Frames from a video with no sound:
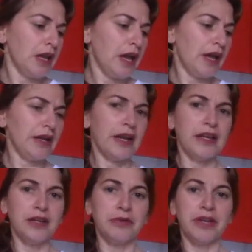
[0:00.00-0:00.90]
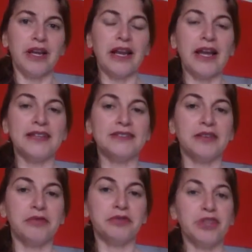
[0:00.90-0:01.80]
and I realized
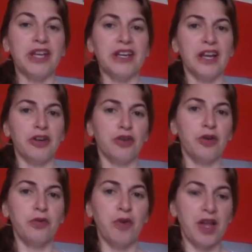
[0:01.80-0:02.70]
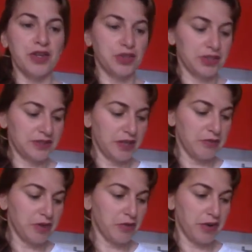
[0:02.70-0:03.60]
I was getting a lot of rashes
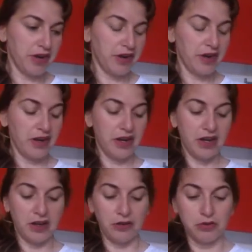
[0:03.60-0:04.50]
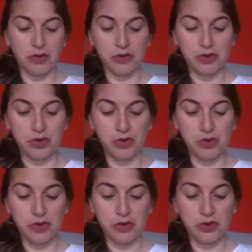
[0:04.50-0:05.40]
everywhere and I'm gonna show
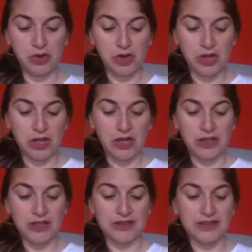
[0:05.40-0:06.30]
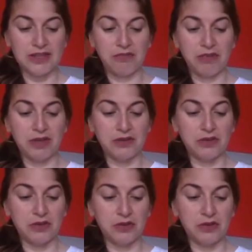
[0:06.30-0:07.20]
you this is a
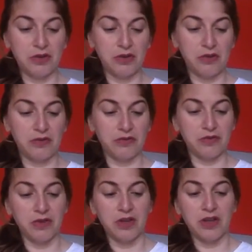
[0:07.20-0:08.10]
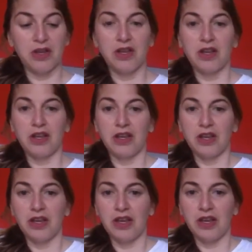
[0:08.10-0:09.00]
picture of
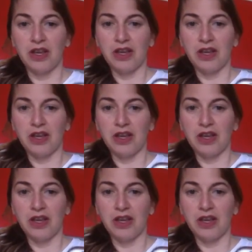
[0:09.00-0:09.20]
uh,